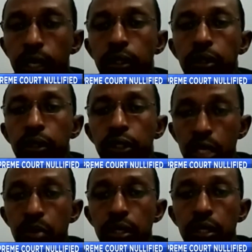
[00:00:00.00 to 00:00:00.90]

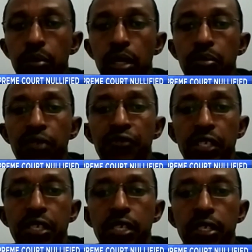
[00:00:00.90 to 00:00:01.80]
seemingly may be
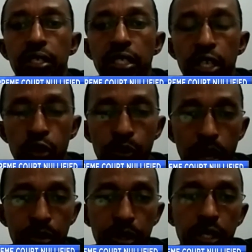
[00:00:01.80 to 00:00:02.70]
fitting the general
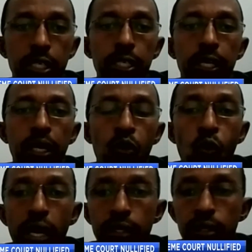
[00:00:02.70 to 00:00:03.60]
public
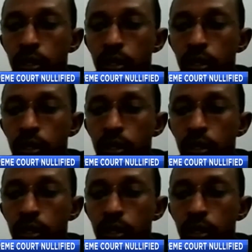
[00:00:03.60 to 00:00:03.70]
wants.